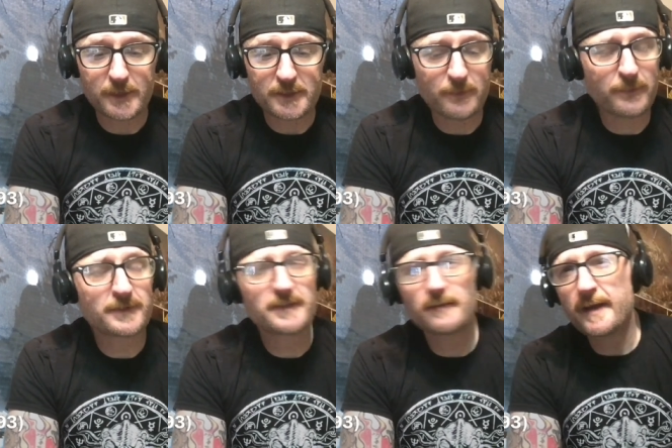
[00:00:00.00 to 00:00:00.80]
to,
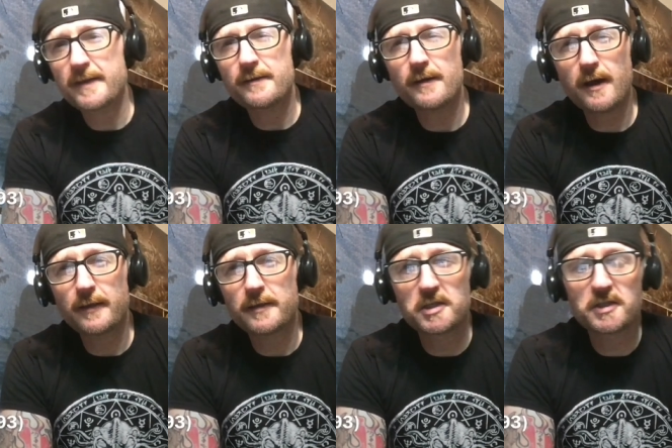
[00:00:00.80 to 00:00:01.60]
to my
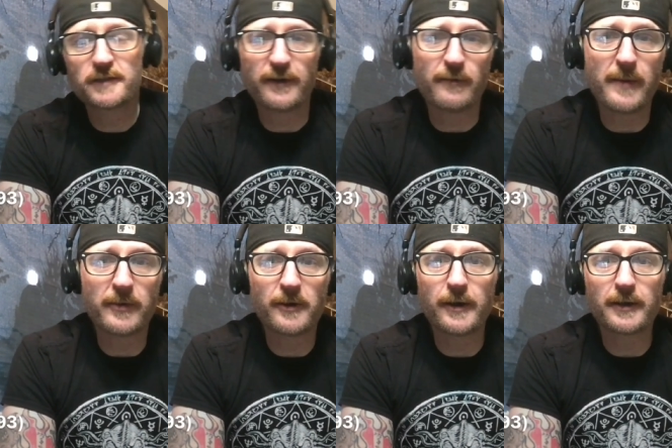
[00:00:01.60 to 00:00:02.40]
knowledge, if I remember
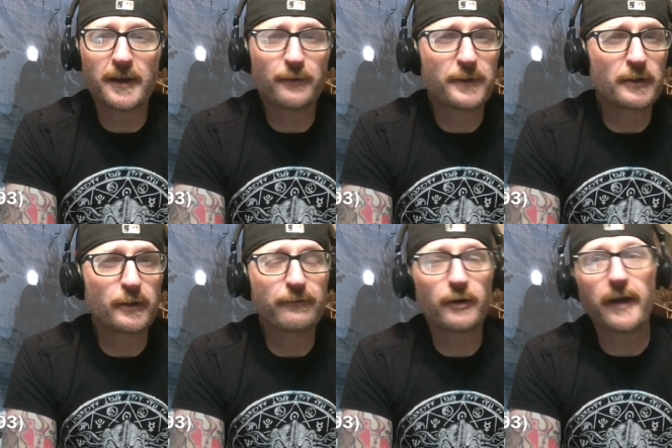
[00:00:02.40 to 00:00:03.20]
correctly, I don't think
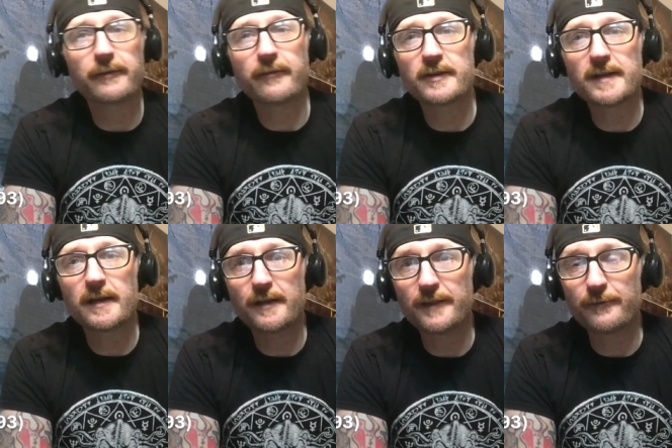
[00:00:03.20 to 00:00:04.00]
Lovecraft ever did
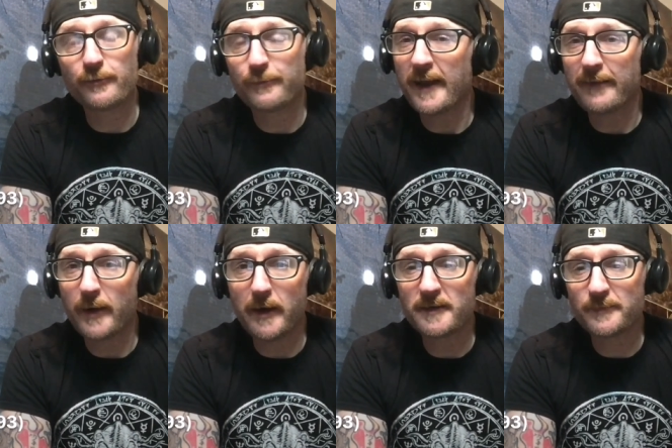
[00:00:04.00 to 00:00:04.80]
anything with
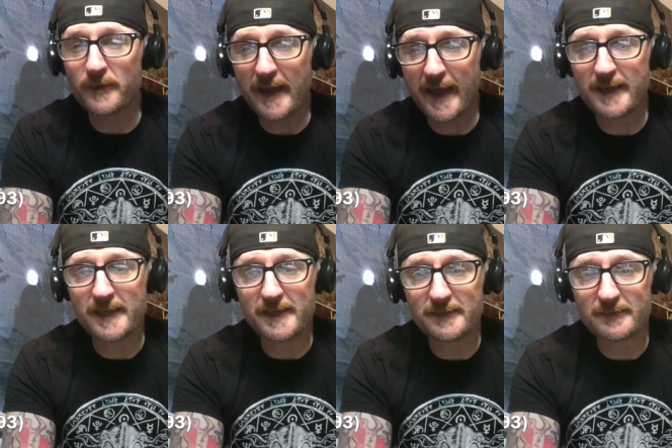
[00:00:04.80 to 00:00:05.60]
vampires, but had
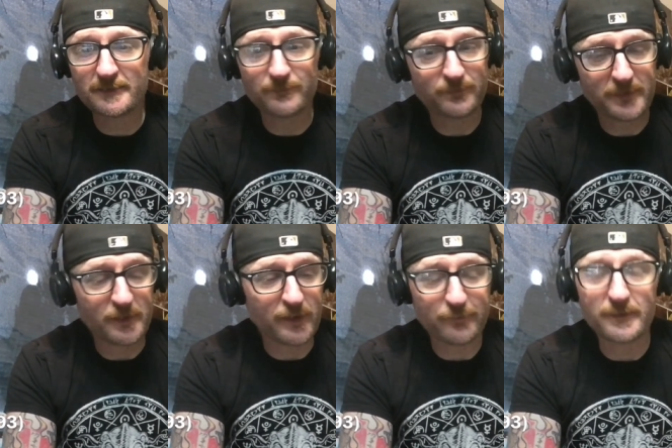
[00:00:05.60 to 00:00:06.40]
he, you
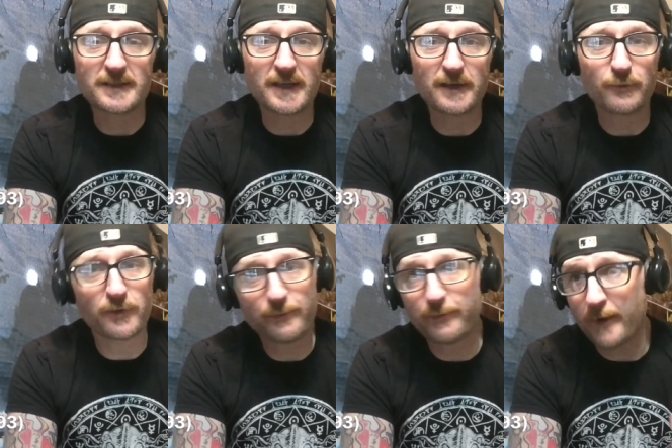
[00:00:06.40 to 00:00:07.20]
know, if he did, it would
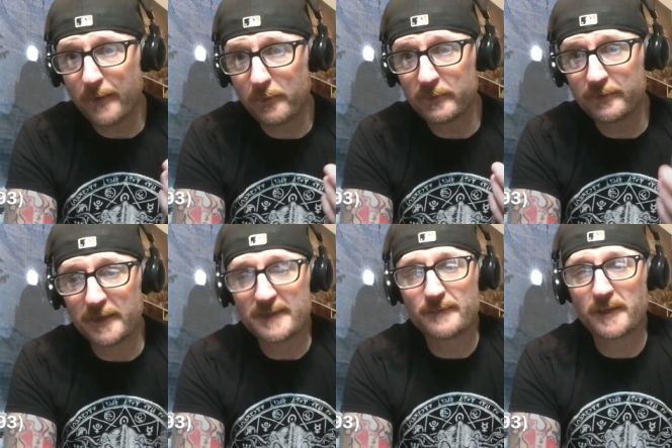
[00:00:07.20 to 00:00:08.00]
have probably
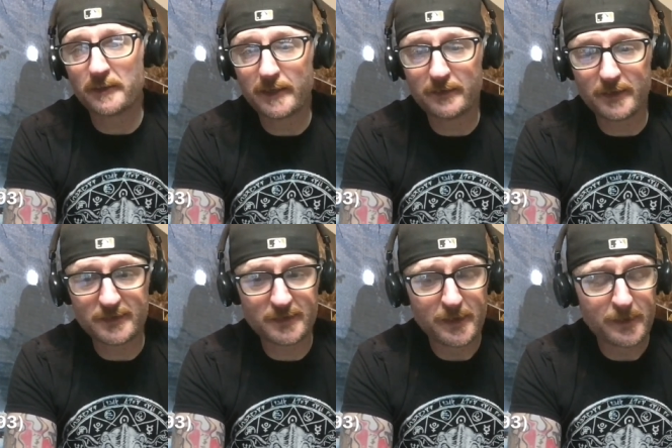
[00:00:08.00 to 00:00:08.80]
felt something like
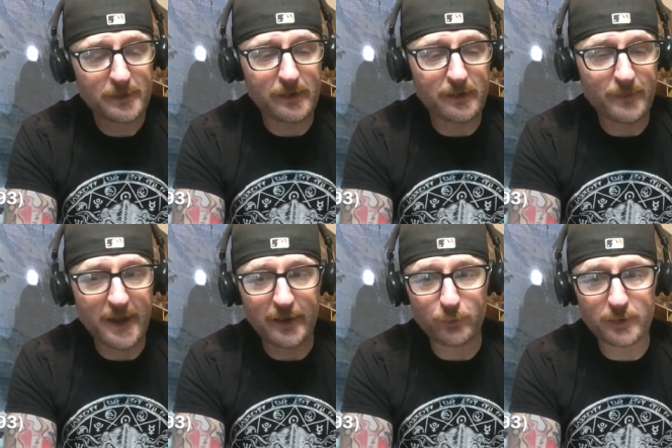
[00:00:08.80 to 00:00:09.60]
this. Um,
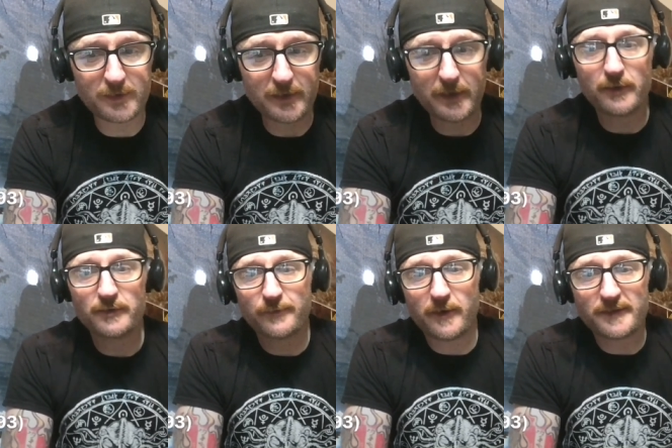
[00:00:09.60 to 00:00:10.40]
I would uh, go
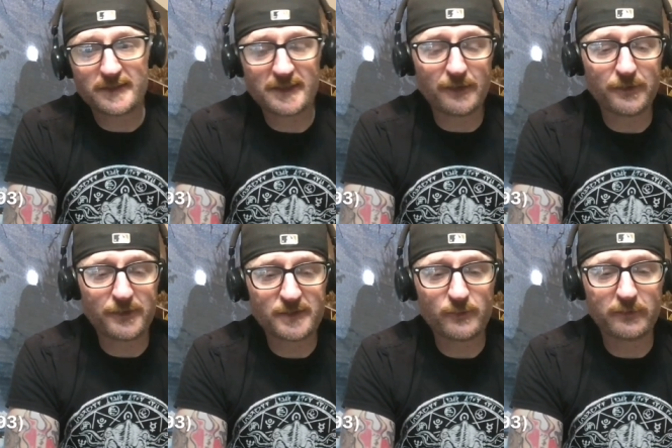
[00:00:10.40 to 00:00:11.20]
as far as to say that
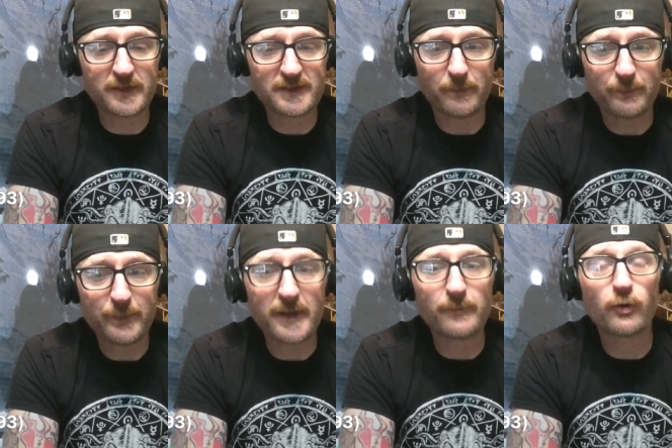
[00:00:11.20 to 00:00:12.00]
this movie is a
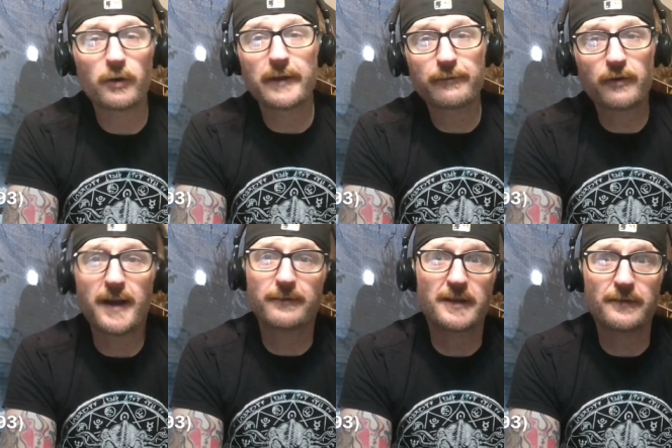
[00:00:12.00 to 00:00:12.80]
bit more
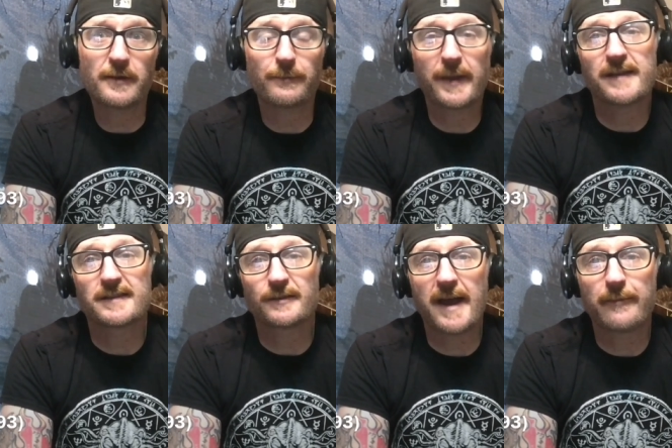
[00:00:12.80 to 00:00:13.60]
Lovecraftian than
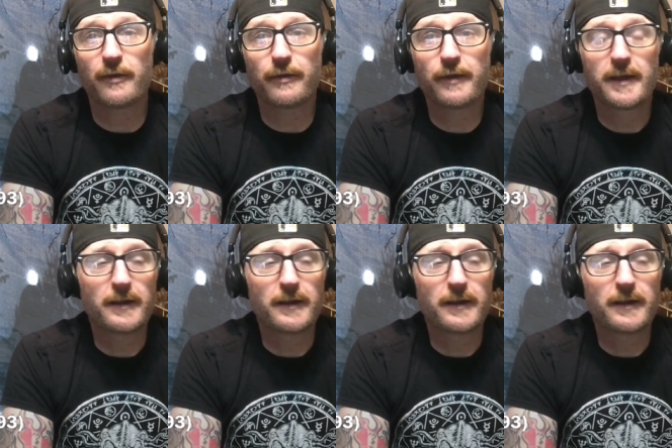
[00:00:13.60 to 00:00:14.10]
Pan's Labyrinth